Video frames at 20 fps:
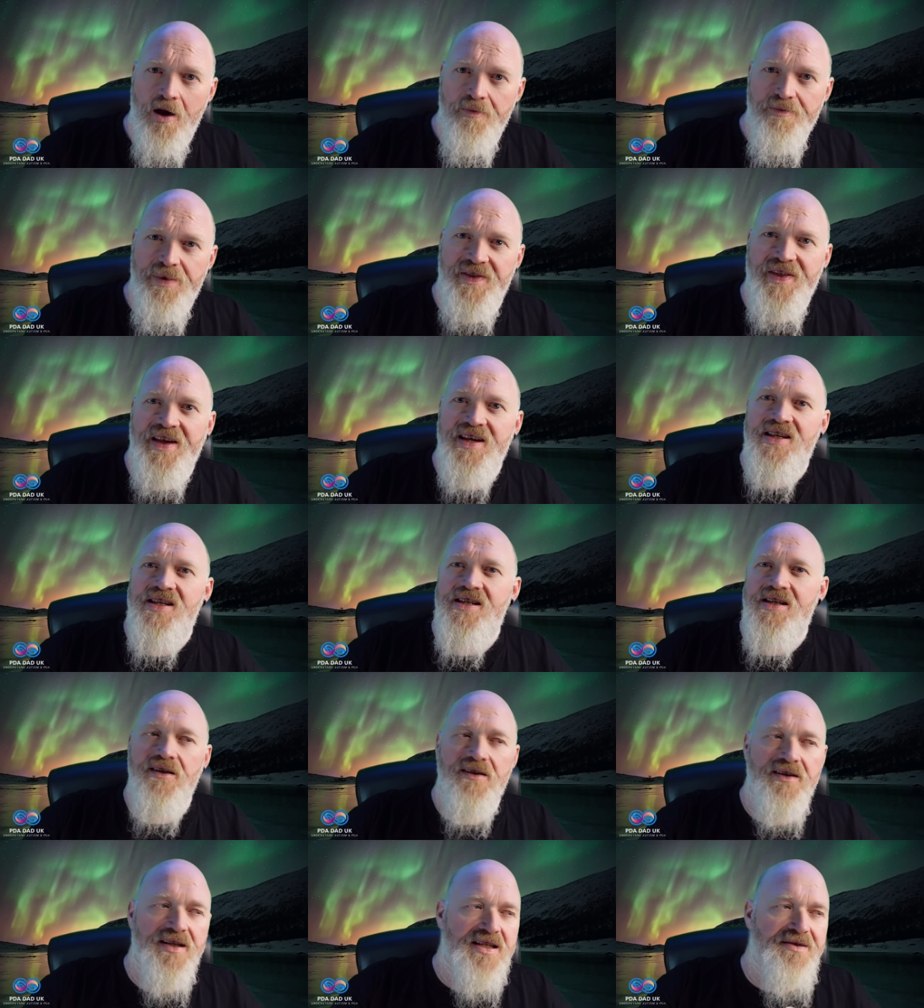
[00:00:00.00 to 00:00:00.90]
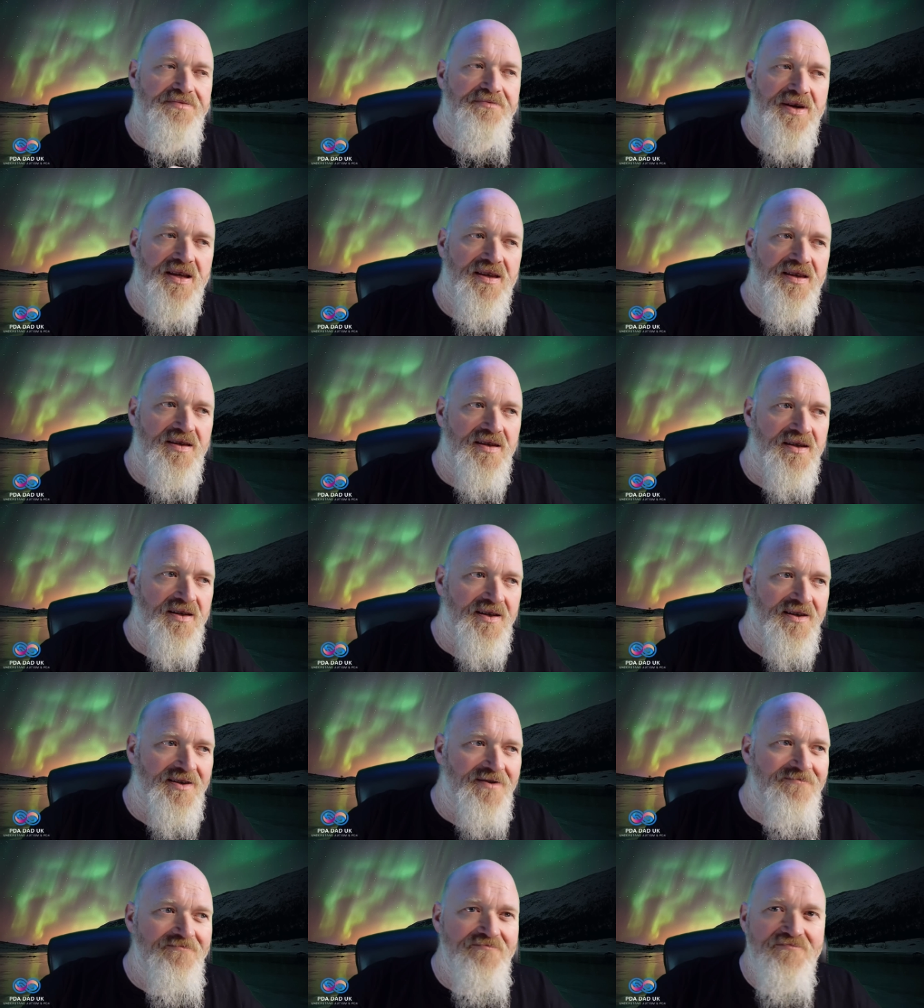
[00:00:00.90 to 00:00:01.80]
But there's still this myth that
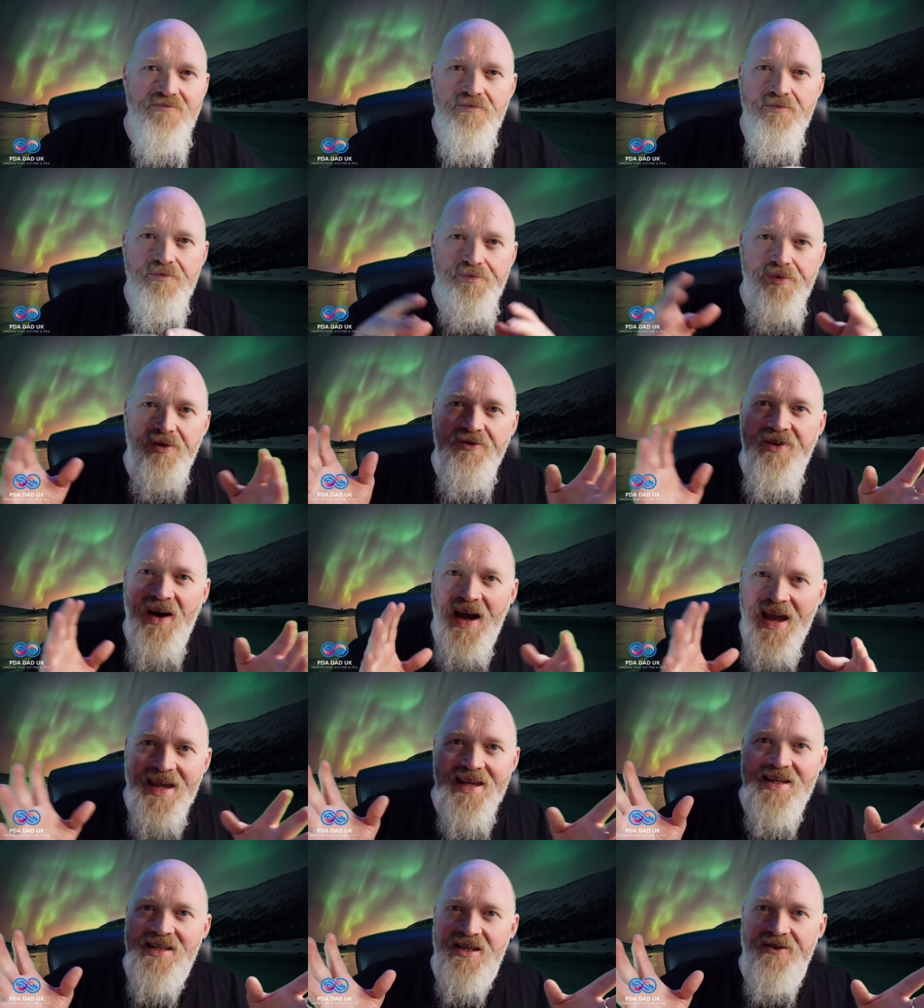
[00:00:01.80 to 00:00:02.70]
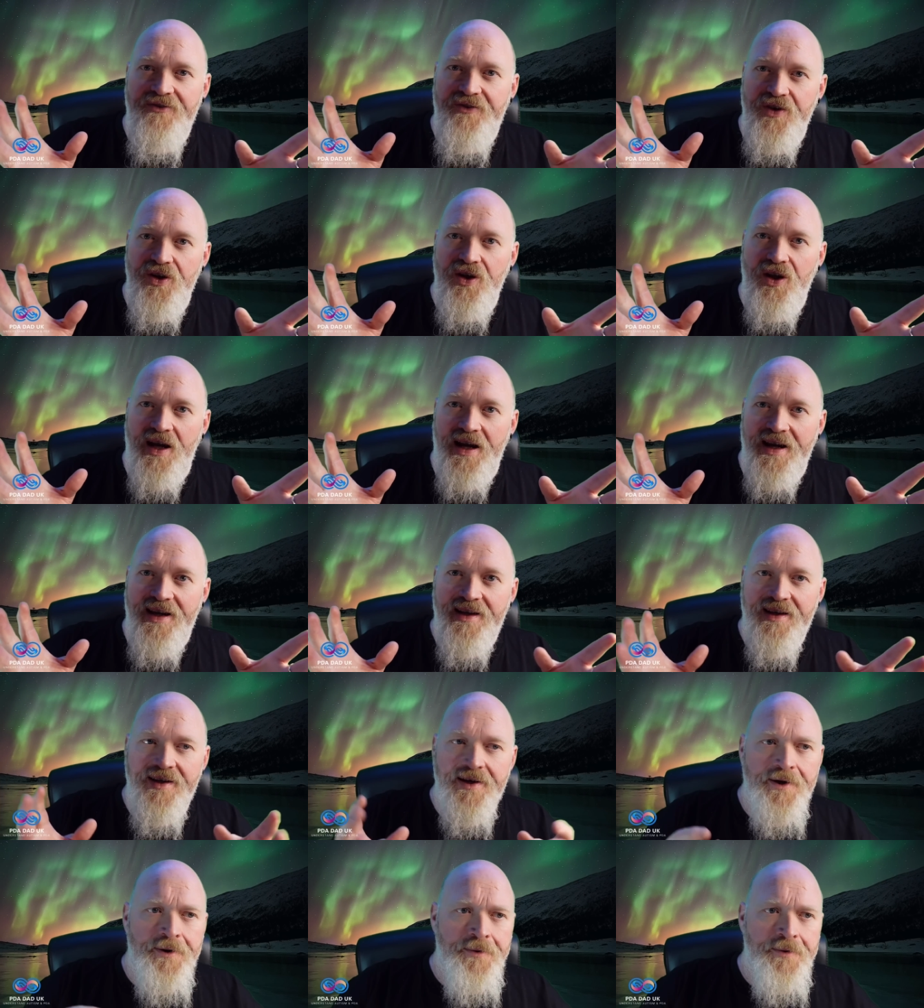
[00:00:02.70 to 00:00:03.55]
pervades, if you like,